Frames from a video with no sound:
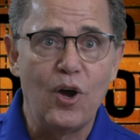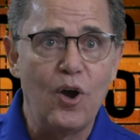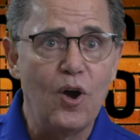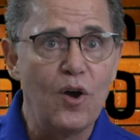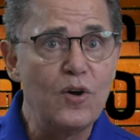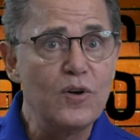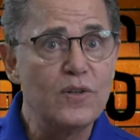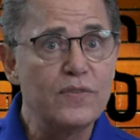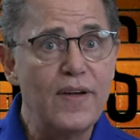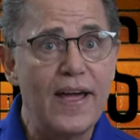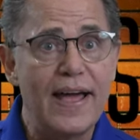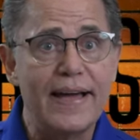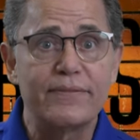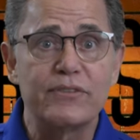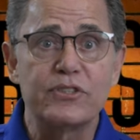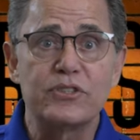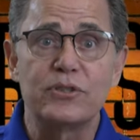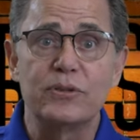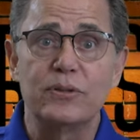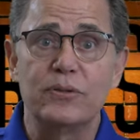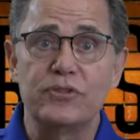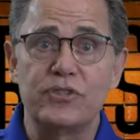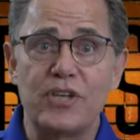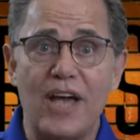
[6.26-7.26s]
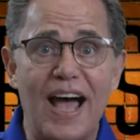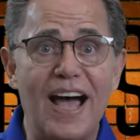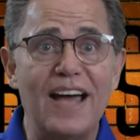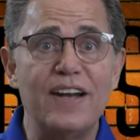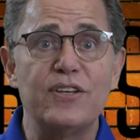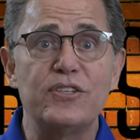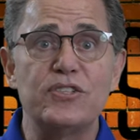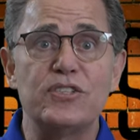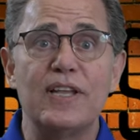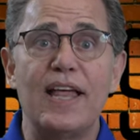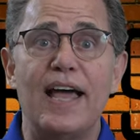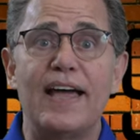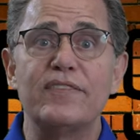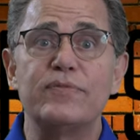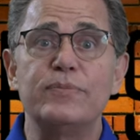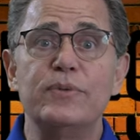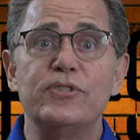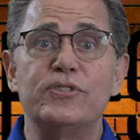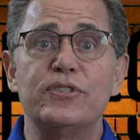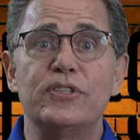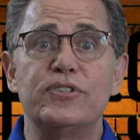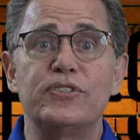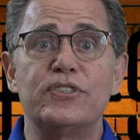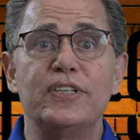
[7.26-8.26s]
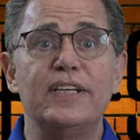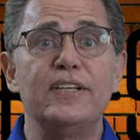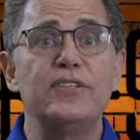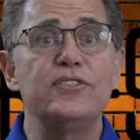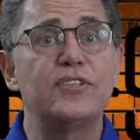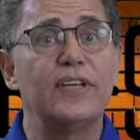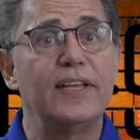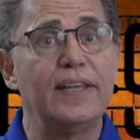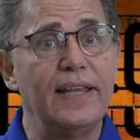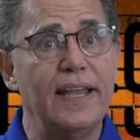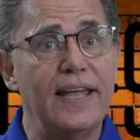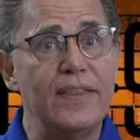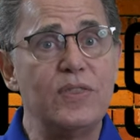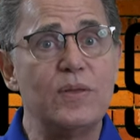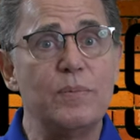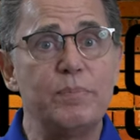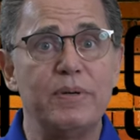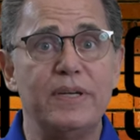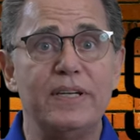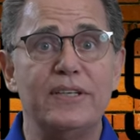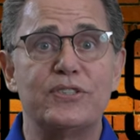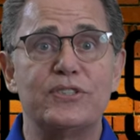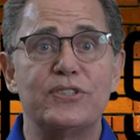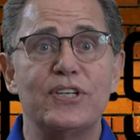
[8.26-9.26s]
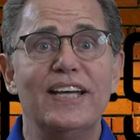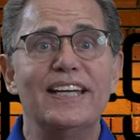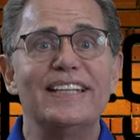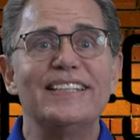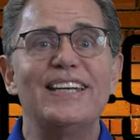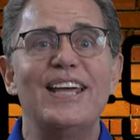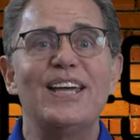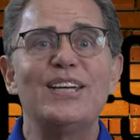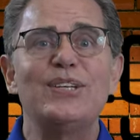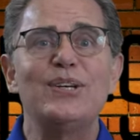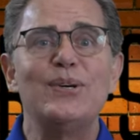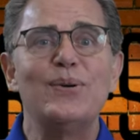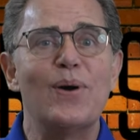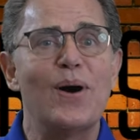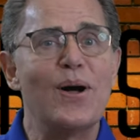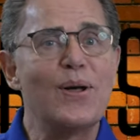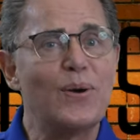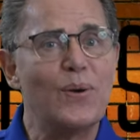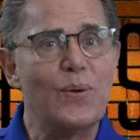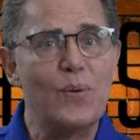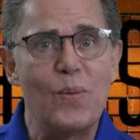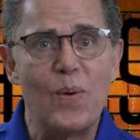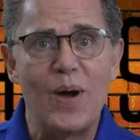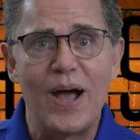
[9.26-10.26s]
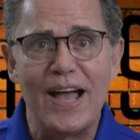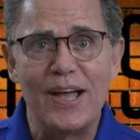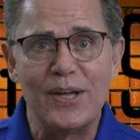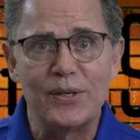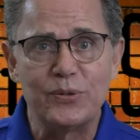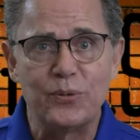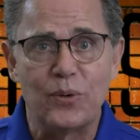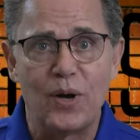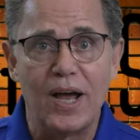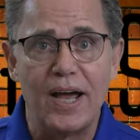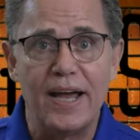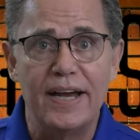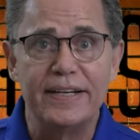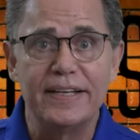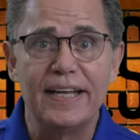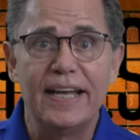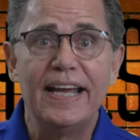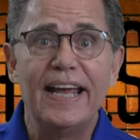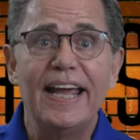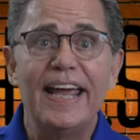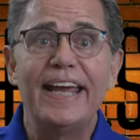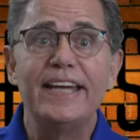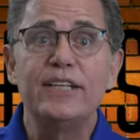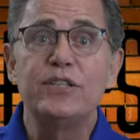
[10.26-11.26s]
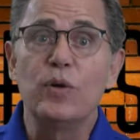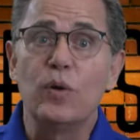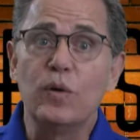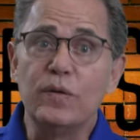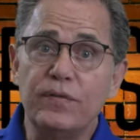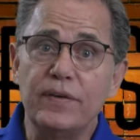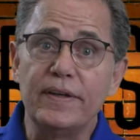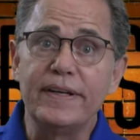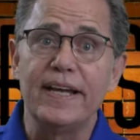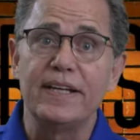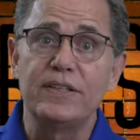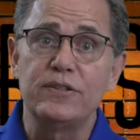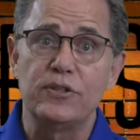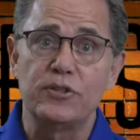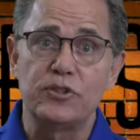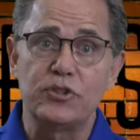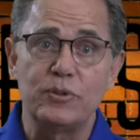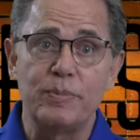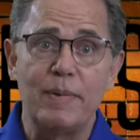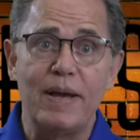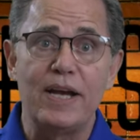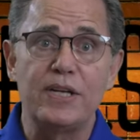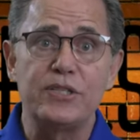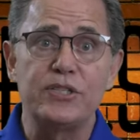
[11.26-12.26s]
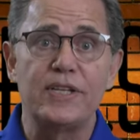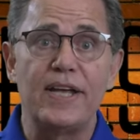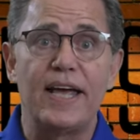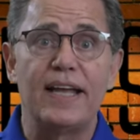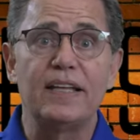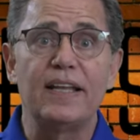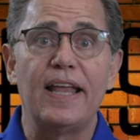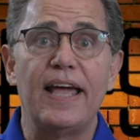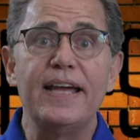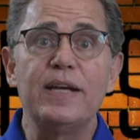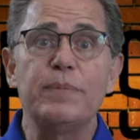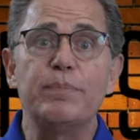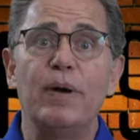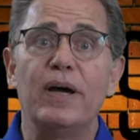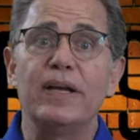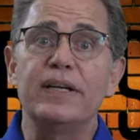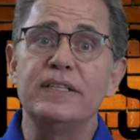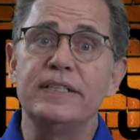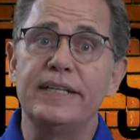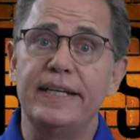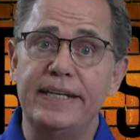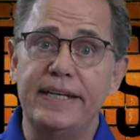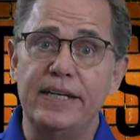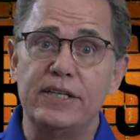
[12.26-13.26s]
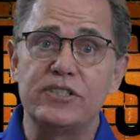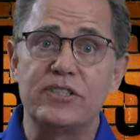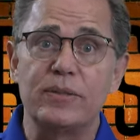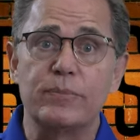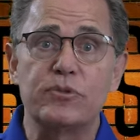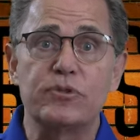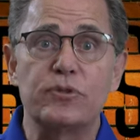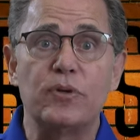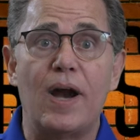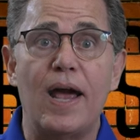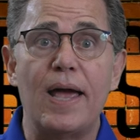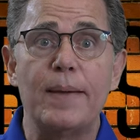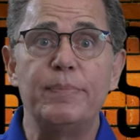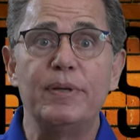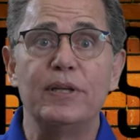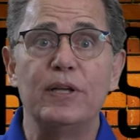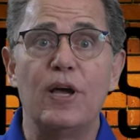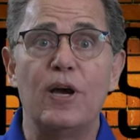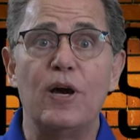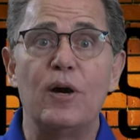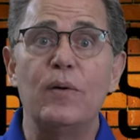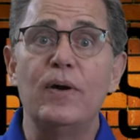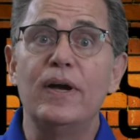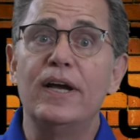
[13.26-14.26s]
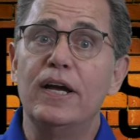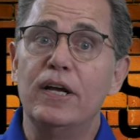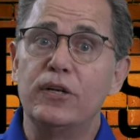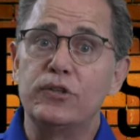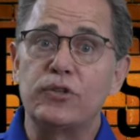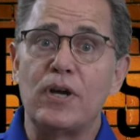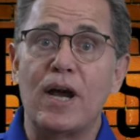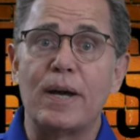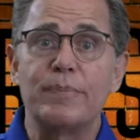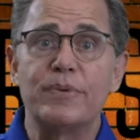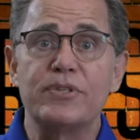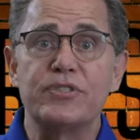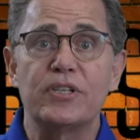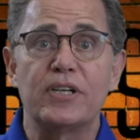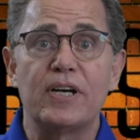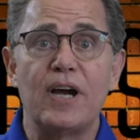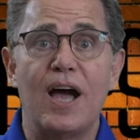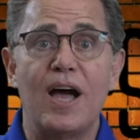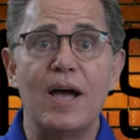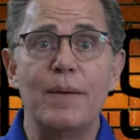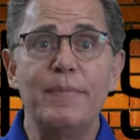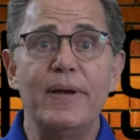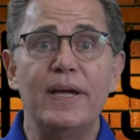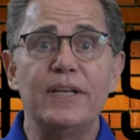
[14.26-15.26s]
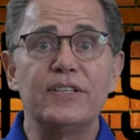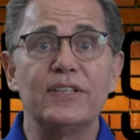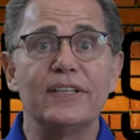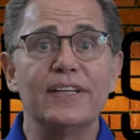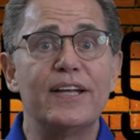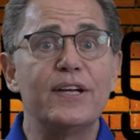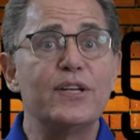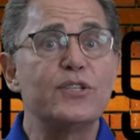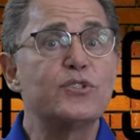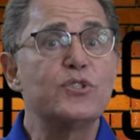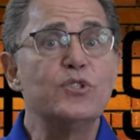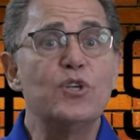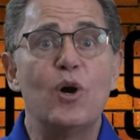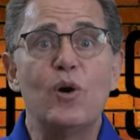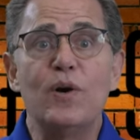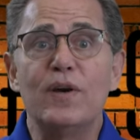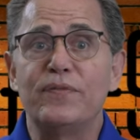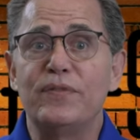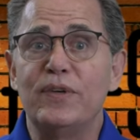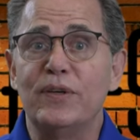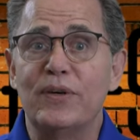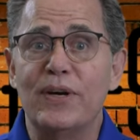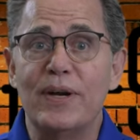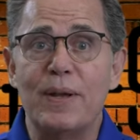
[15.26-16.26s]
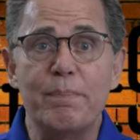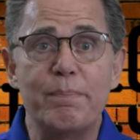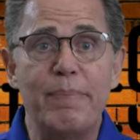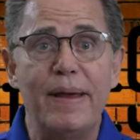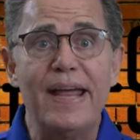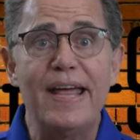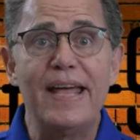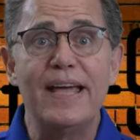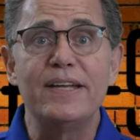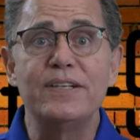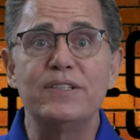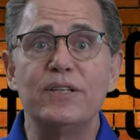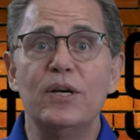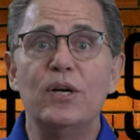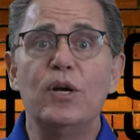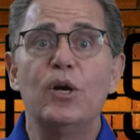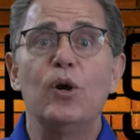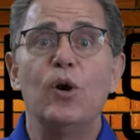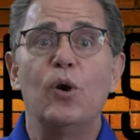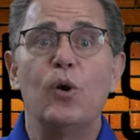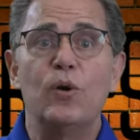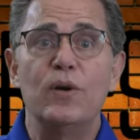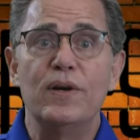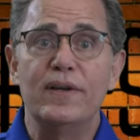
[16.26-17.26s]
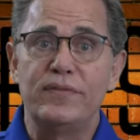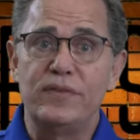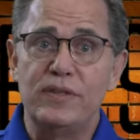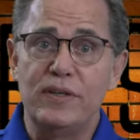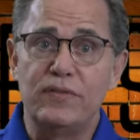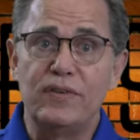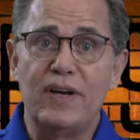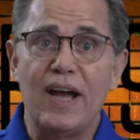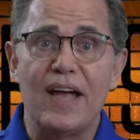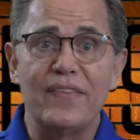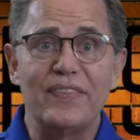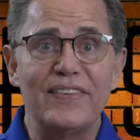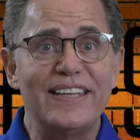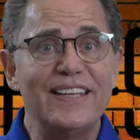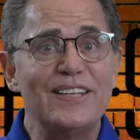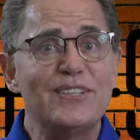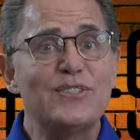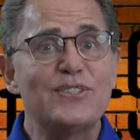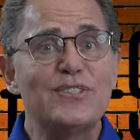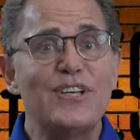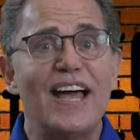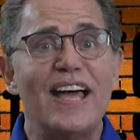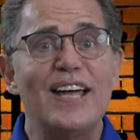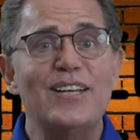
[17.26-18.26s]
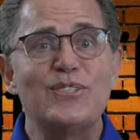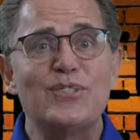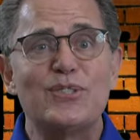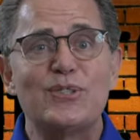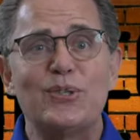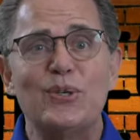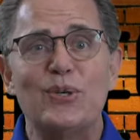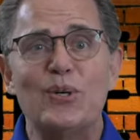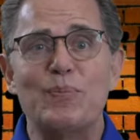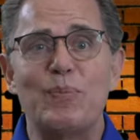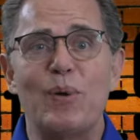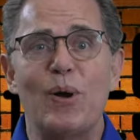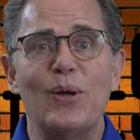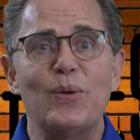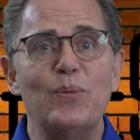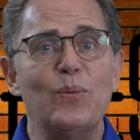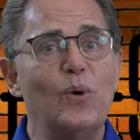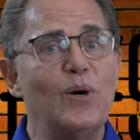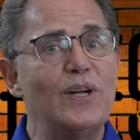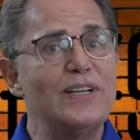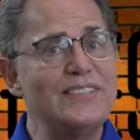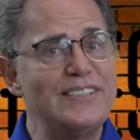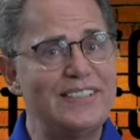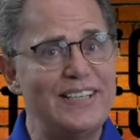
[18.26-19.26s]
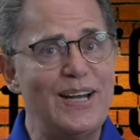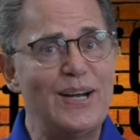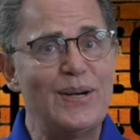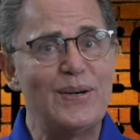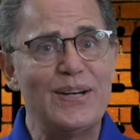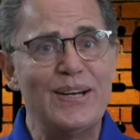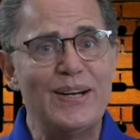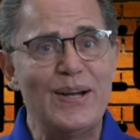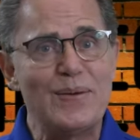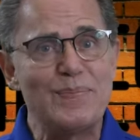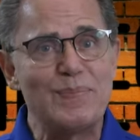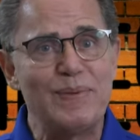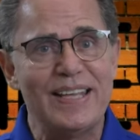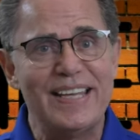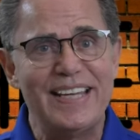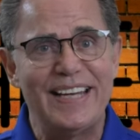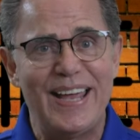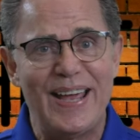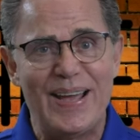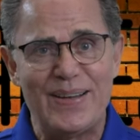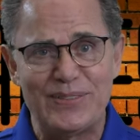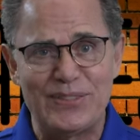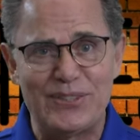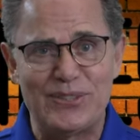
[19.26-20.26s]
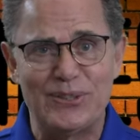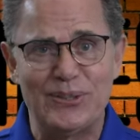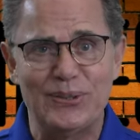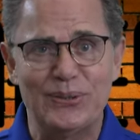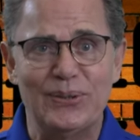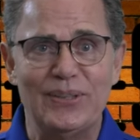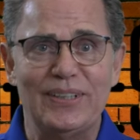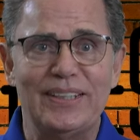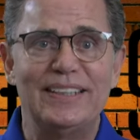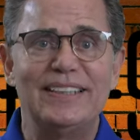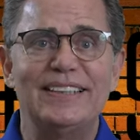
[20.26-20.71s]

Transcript: heart of Havasu's hottest live music scenes and let the beats take you on a wild ride. Hey, don't forget to smash that like button and hit subscribe below. Drop us a comment to let us know if you're in a band or if you've got the inside scoop on one tearing up Lake Havasu.